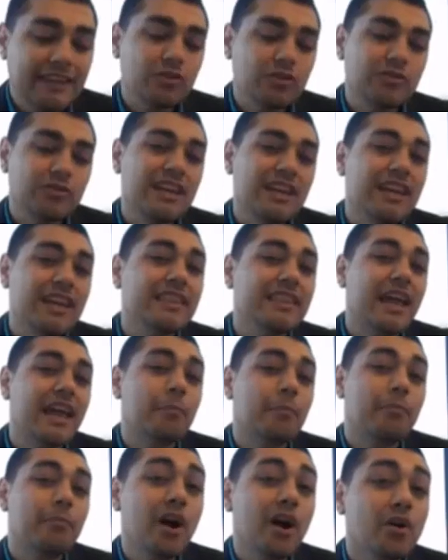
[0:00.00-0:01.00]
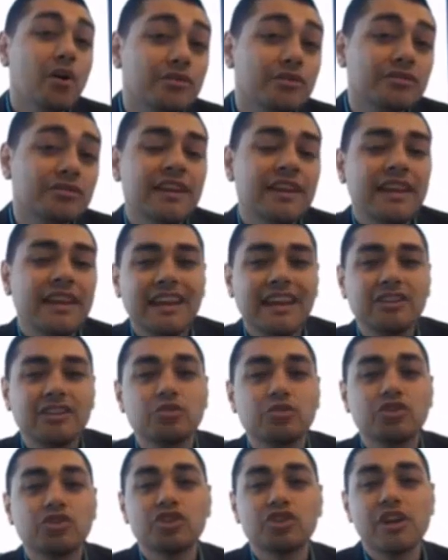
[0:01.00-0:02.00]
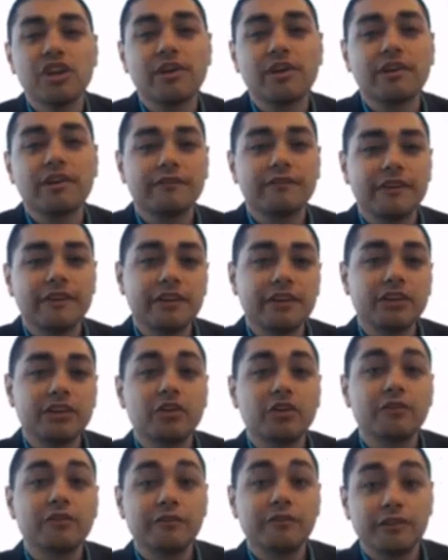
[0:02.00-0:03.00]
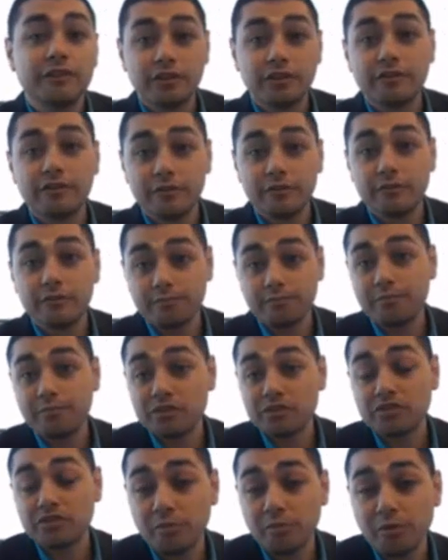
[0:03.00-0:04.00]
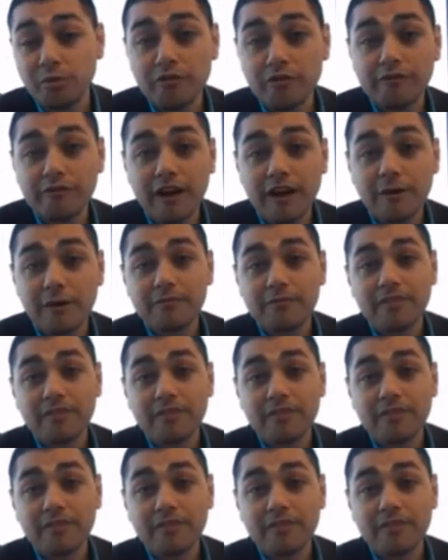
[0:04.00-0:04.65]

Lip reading: take that post and you share it via your personal profile.